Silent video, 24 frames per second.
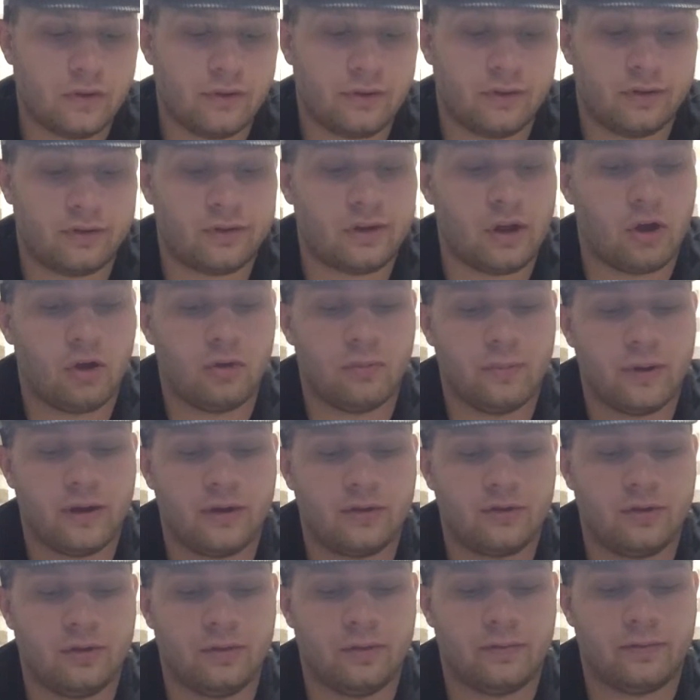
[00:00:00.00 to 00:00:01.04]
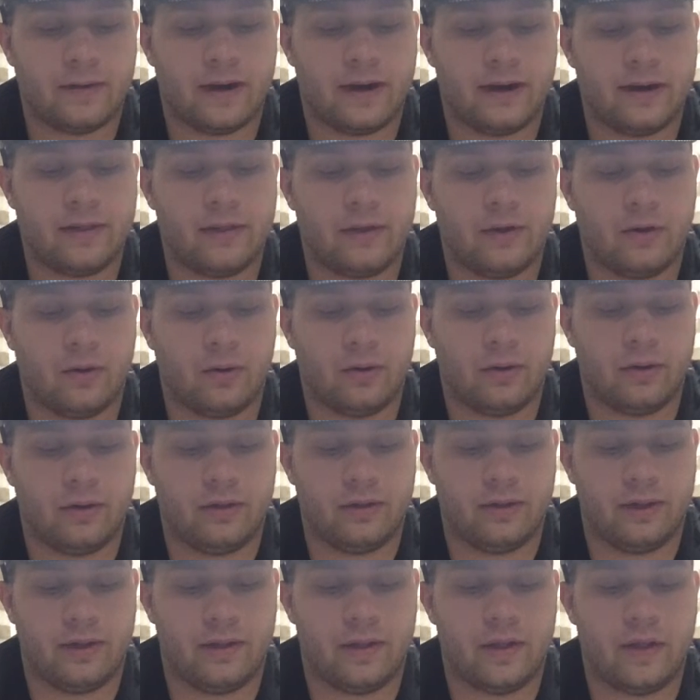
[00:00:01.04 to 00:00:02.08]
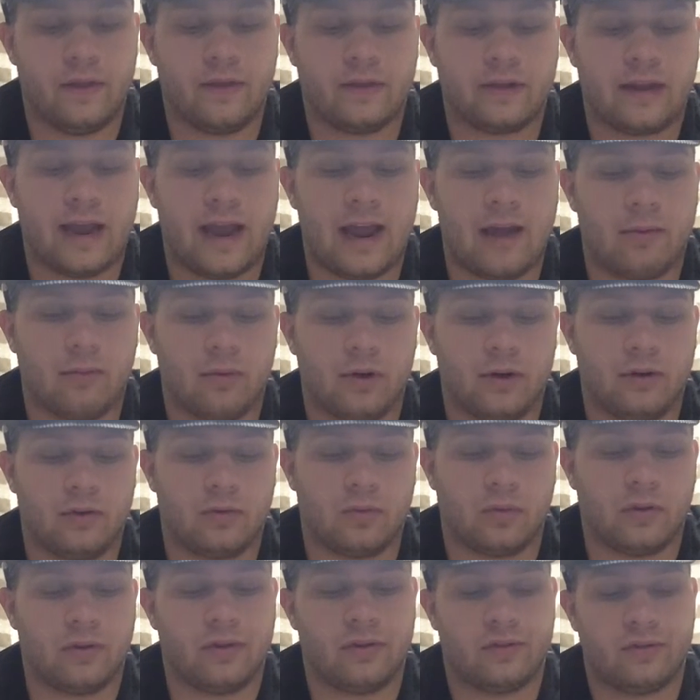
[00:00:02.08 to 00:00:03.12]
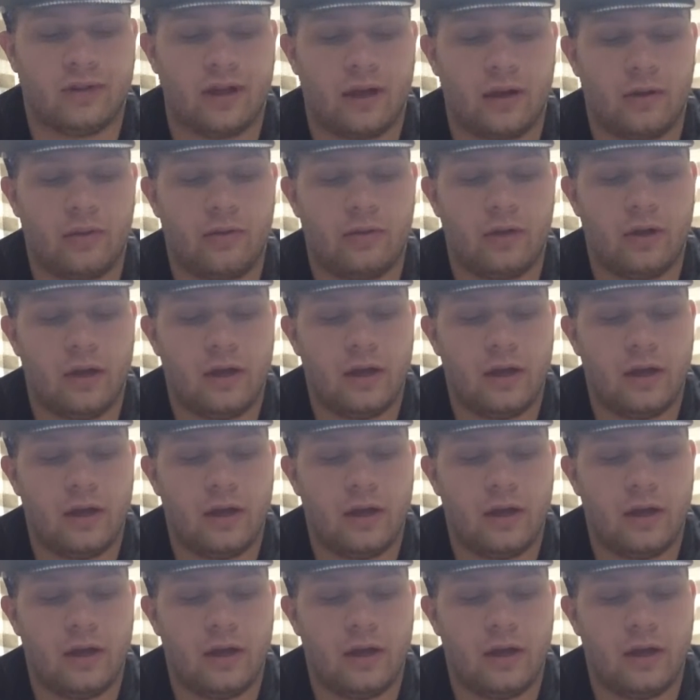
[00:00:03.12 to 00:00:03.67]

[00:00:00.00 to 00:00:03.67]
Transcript: The Stonemans you would find in the North, and then the Camerons were in the South.